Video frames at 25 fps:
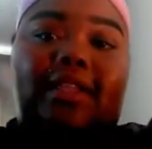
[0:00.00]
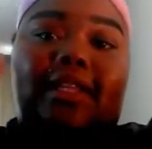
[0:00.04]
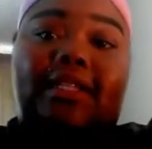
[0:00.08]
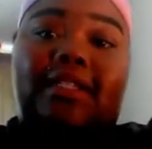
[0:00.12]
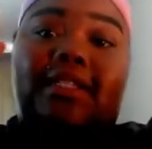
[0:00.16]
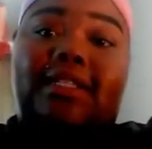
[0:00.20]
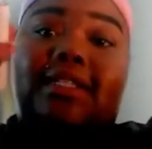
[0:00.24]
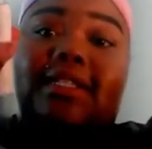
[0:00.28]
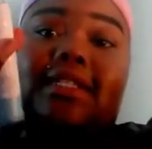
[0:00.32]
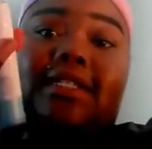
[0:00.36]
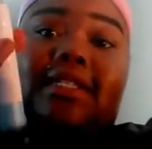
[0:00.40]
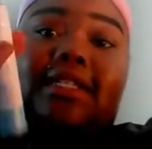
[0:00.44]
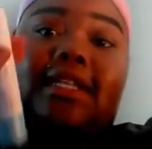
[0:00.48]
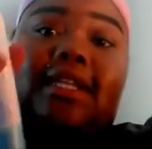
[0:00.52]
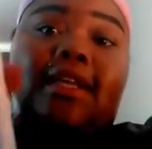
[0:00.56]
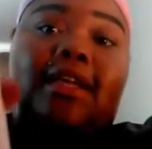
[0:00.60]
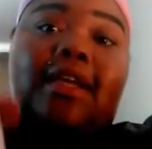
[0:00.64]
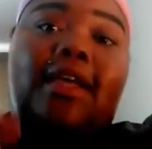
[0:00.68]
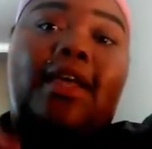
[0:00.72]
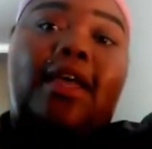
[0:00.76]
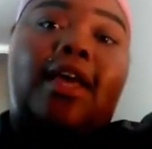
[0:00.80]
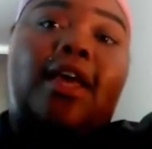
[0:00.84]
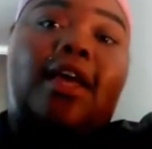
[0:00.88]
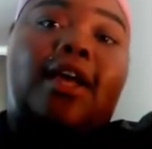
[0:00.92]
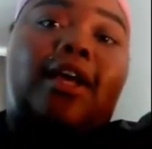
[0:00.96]
This is the
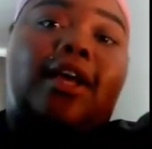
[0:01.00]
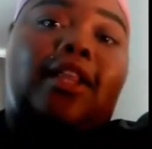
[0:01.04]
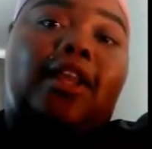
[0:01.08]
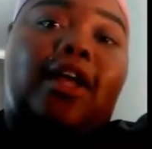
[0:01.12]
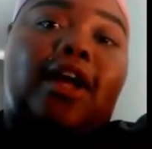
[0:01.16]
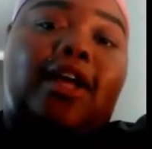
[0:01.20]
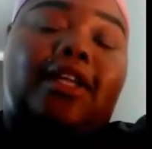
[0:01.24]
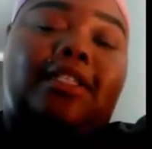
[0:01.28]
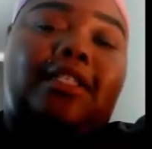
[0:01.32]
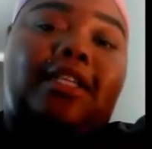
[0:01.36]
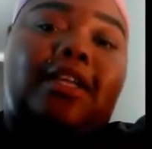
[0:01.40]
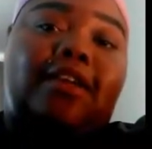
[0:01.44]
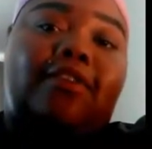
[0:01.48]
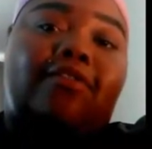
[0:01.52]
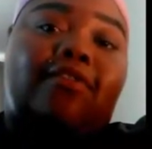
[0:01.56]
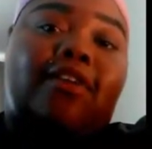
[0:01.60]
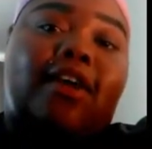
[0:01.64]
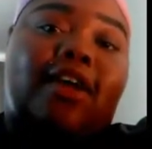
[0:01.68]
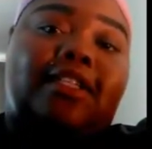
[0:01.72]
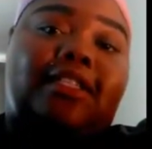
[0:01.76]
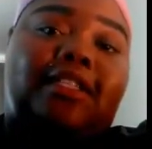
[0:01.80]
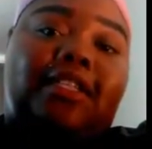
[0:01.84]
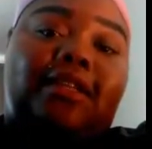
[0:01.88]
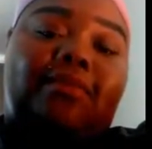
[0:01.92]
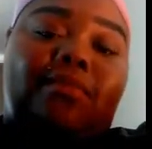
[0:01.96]
glossy
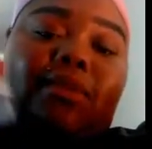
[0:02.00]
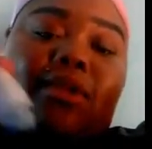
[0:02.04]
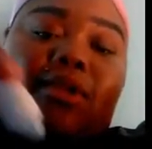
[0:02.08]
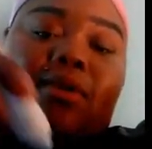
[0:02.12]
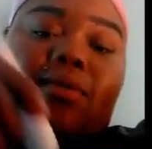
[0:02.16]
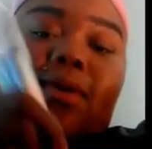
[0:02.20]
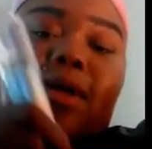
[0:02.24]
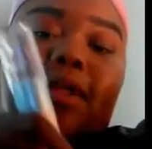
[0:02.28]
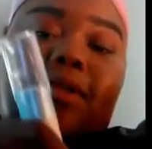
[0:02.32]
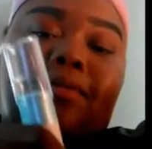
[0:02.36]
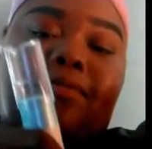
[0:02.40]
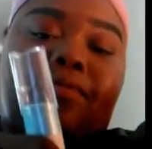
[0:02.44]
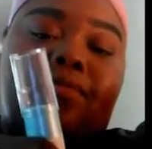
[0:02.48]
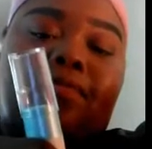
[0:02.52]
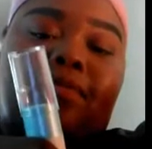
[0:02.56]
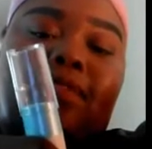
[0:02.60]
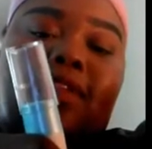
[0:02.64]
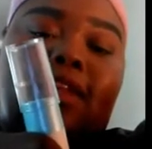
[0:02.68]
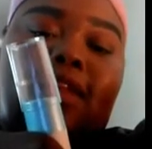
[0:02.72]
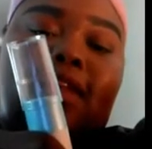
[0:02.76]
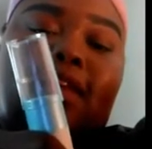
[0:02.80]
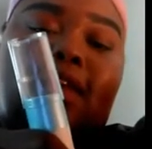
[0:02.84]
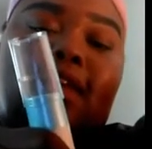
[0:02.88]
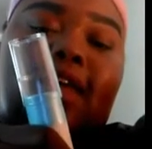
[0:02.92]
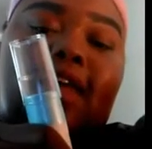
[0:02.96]
frosty blue one.
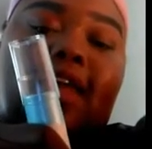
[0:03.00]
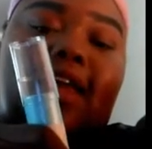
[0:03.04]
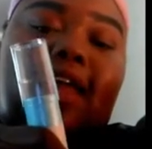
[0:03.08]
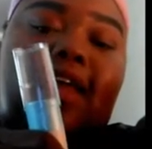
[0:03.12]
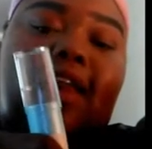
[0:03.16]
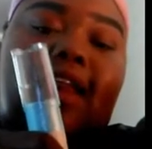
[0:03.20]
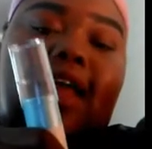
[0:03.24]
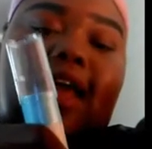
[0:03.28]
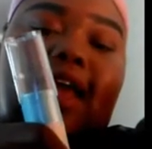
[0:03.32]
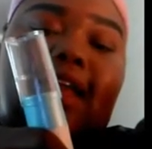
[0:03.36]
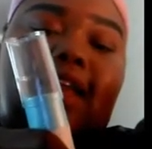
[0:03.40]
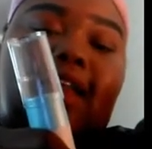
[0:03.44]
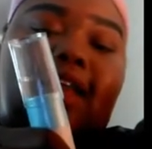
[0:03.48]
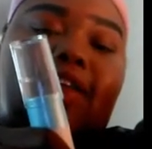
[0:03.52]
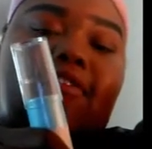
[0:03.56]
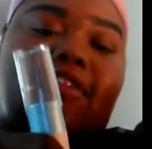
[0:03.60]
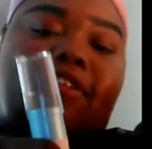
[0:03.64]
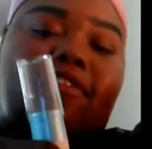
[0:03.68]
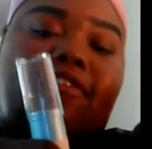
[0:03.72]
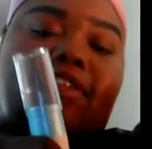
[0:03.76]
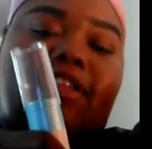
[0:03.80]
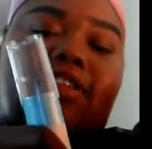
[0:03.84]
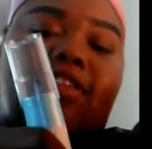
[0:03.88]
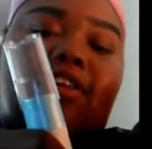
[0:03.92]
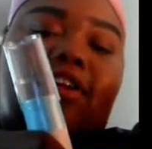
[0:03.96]
And I never
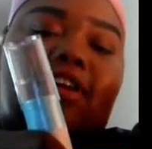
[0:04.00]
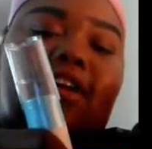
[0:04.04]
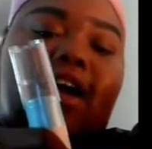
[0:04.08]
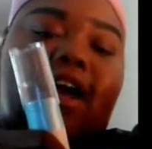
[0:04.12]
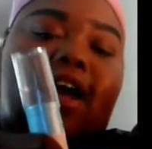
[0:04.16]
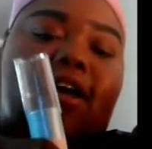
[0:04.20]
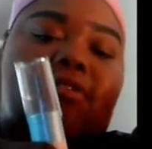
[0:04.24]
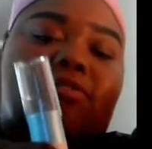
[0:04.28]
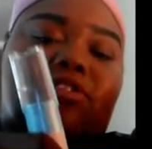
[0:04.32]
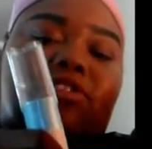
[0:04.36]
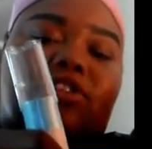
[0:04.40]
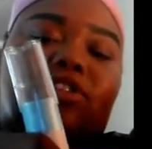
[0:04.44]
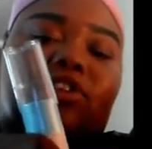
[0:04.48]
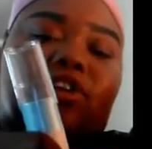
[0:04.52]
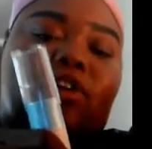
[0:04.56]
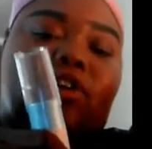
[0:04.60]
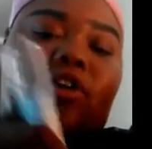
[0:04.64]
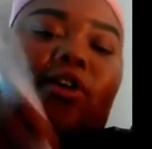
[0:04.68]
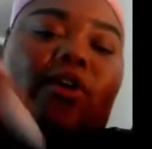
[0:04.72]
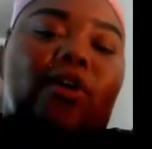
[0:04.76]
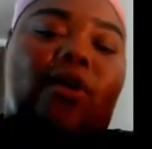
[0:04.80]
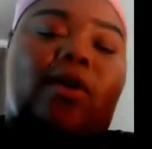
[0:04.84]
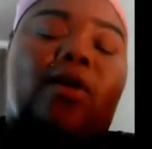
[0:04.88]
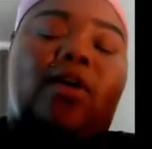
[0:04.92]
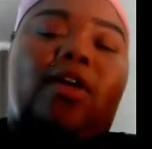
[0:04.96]
even thought I was a
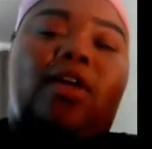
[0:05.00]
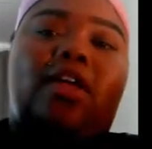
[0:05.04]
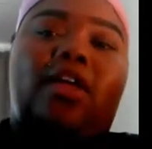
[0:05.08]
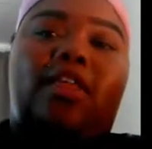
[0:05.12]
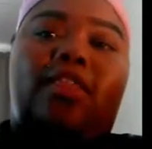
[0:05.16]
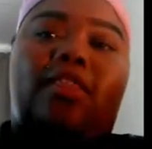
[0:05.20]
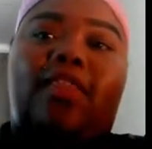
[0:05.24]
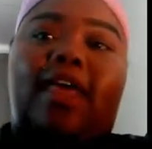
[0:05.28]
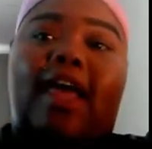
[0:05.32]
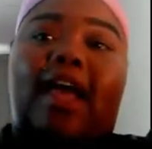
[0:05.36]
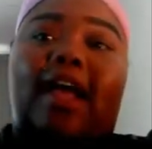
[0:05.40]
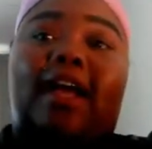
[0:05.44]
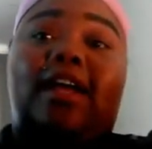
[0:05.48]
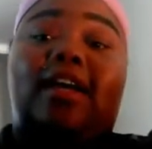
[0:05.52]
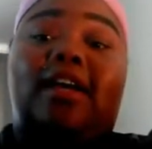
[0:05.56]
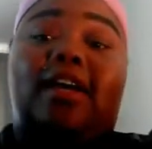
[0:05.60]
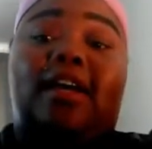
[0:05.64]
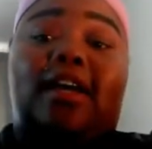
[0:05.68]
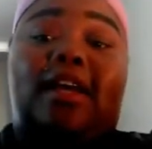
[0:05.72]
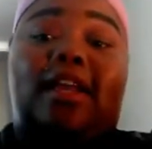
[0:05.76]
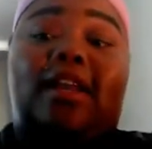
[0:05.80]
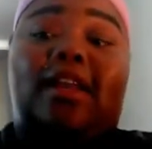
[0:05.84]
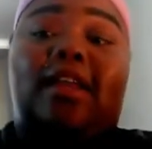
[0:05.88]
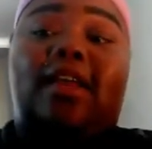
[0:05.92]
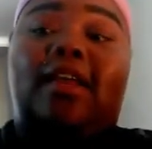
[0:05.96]
girl that
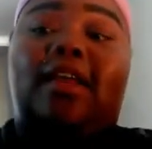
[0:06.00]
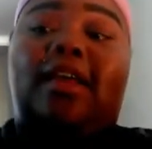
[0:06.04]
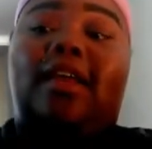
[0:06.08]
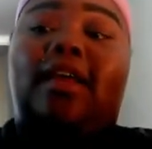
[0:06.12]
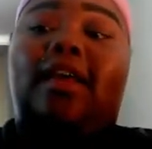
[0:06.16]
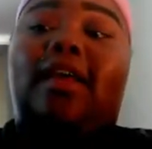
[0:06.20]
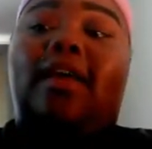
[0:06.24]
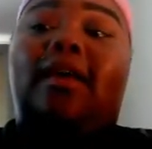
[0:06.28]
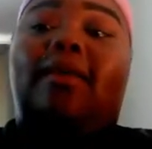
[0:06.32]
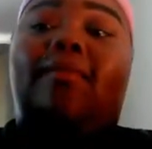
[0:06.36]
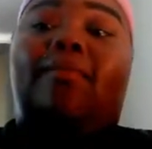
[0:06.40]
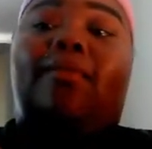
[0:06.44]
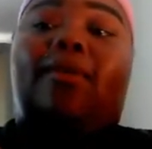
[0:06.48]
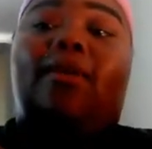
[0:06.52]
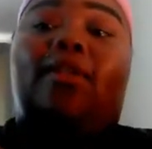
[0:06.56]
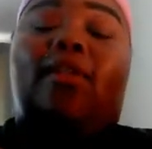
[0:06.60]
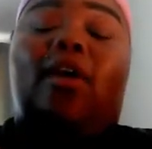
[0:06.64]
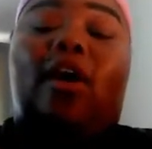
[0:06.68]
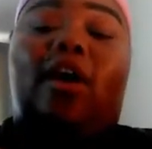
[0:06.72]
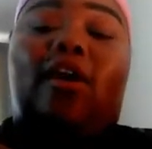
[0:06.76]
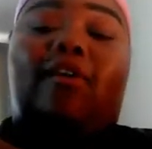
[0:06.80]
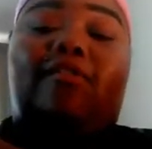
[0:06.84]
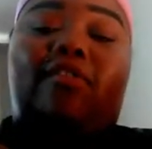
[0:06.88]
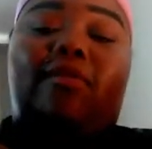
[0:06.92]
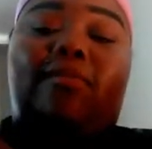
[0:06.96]
could pull
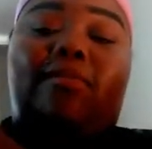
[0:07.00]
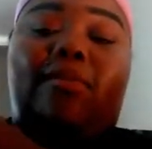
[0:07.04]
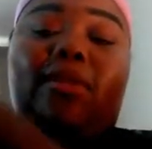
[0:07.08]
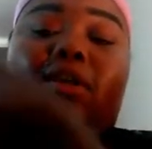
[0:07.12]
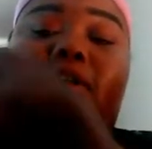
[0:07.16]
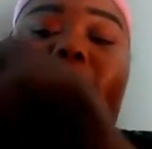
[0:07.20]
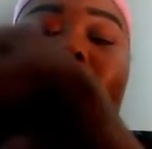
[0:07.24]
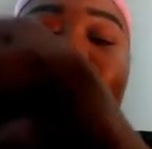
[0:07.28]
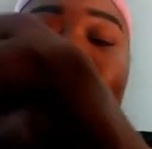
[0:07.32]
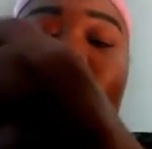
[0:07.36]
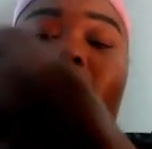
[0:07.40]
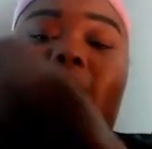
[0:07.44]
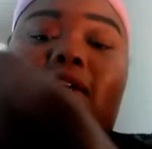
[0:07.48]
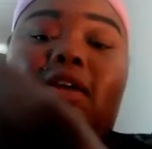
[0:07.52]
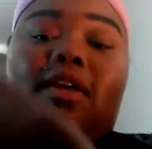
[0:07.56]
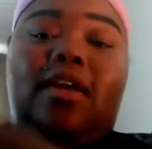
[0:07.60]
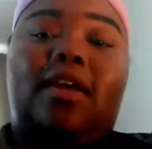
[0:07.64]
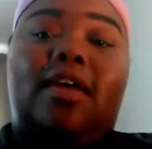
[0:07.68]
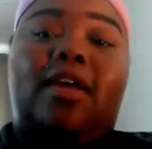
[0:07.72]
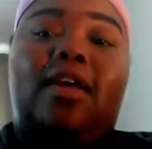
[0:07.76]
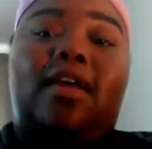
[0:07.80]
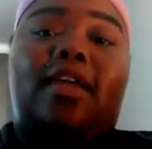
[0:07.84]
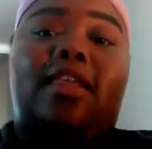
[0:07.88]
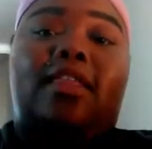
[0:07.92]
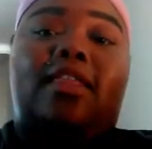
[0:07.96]
off a blue.
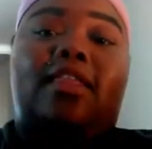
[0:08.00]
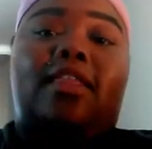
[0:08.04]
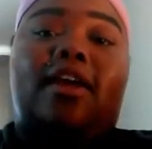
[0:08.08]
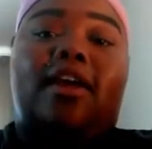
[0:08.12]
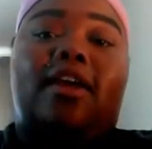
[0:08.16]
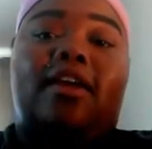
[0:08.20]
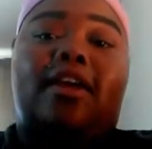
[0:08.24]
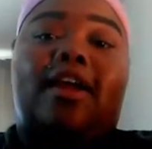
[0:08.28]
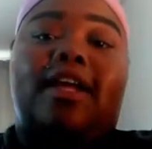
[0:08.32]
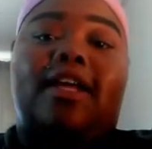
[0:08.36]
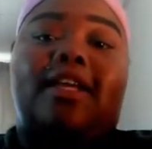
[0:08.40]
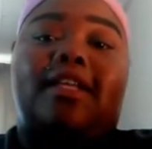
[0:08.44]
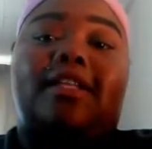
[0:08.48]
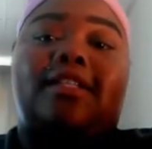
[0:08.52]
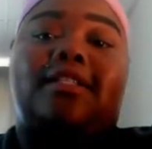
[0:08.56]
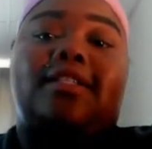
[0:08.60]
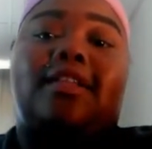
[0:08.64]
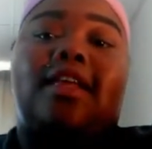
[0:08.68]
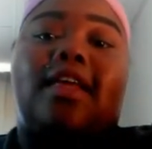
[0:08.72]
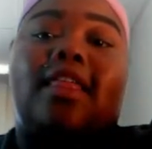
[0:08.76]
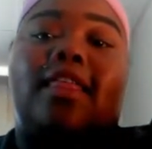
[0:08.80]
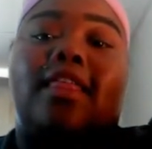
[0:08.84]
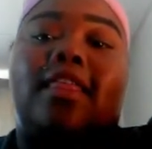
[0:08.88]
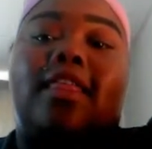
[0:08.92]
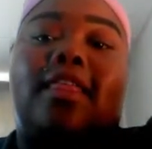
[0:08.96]
There is
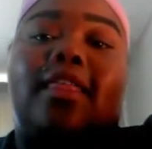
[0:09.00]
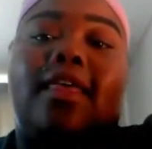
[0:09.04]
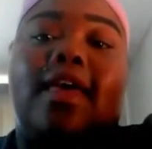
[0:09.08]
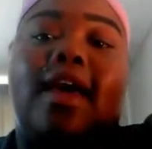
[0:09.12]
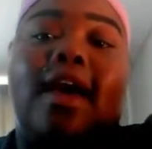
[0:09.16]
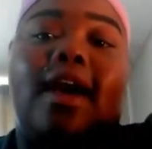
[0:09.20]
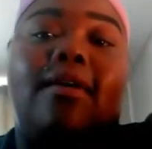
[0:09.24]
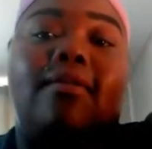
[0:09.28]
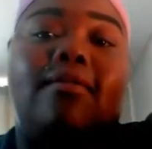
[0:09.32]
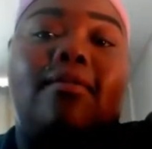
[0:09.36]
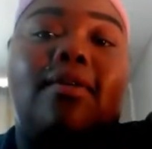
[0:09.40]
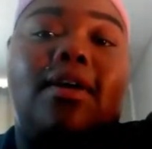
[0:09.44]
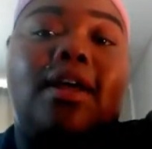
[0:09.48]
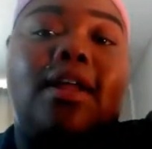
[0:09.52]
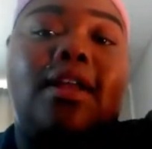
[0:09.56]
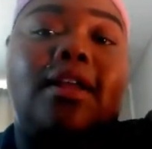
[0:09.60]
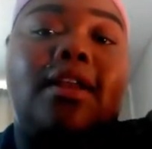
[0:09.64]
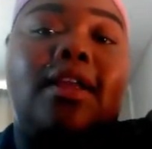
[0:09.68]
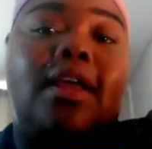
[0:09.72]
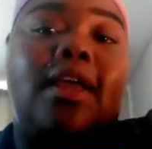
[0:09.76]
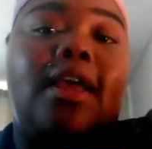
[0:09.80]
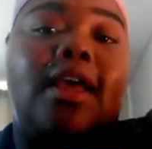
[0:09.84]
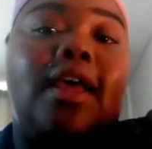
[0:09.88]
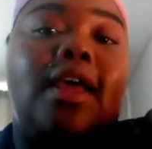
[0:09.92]
that one.